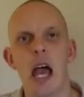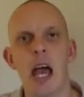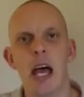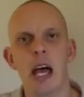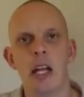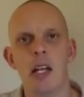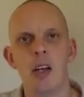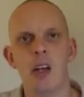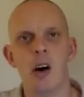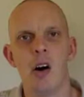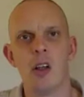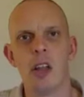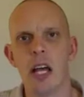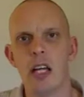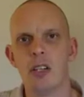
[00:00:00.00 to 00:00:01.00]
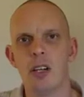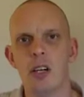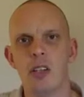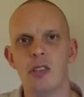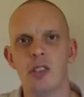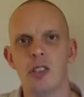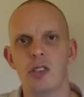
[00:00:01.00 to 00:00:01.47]
and all that
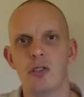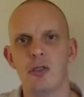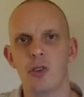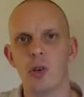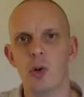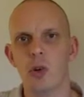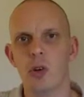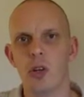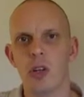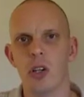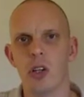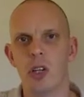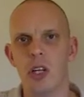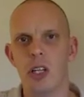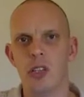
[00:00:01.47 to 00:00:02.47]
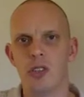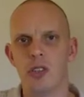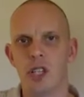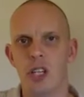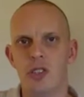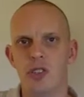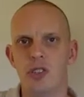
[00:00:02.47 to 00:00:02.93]
does is fuel,
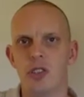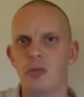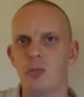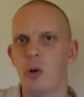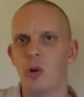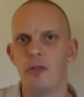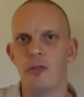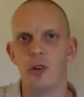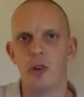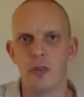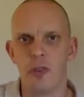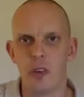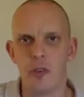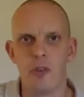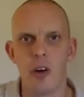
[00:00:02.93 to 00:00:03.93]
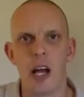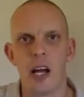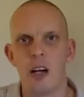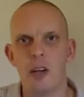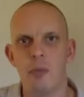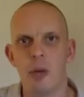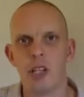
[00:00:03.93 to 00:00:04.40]
it's just more fuel for the
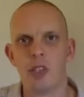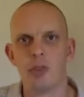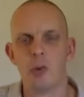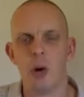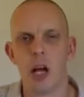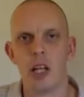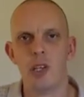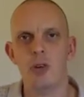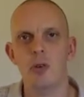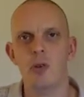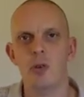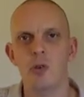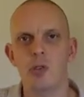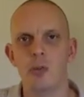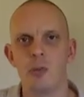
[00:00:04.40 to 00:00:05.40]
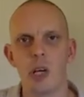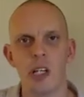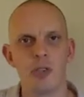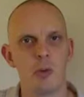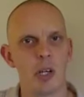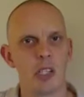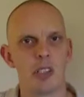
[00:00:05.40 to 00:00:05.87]
fire. It makes you want to use, it
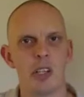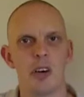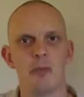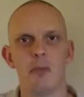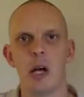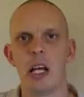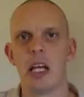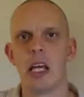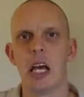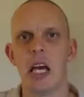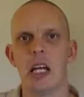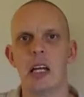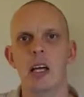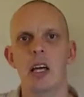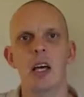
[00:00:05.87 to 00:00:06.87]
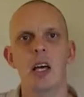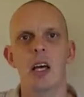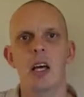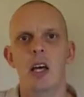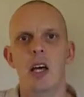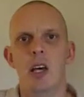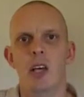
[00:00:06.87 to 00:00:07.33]
makes you want to self-medicate.
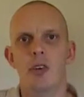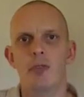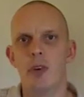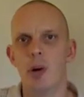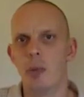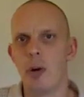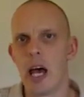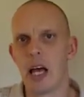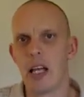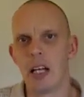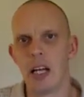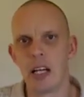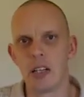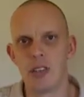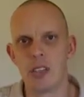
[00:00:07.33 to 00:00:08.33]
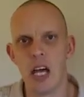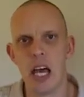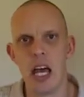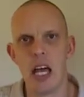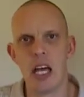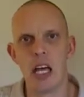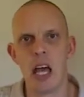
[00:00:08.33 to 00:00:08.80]
You feel bad the next
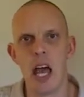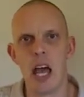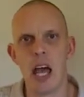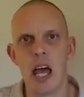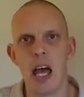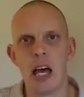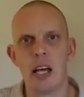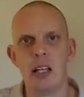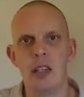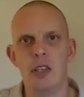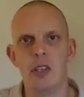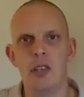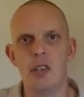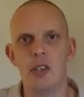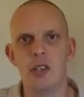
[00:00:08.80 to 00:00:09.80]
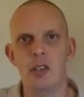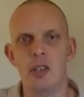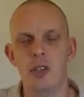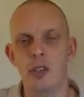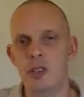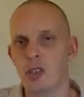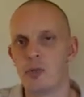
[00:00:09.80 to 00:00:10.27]
day, and
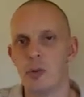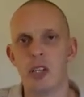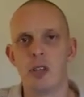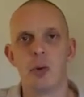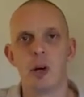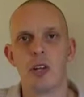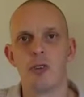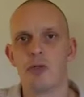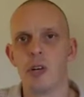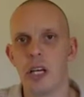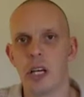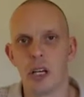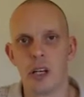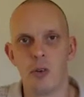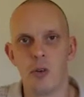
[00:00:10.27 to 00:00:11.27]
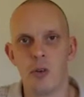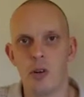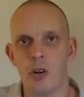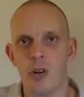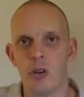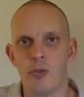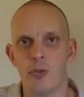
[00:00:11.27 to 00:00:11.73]
it just makes you want to drink
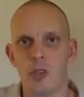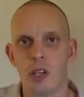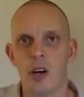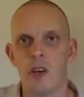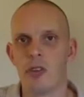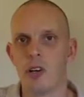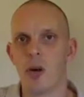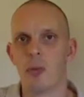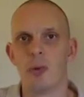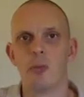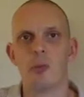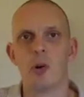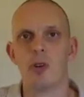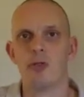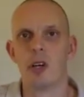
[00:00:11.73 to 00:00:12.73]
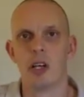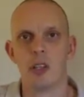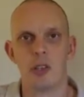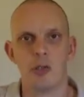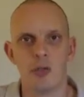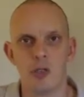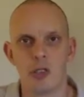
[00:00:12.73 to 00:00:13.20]
or cover it up with more
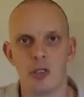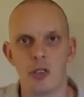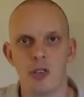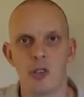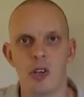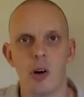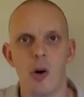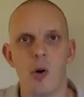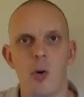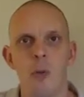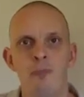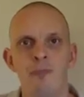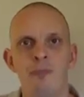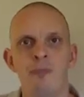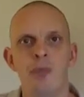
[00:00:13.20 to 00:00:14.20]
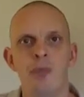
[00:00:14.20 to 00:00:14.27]
drug use. So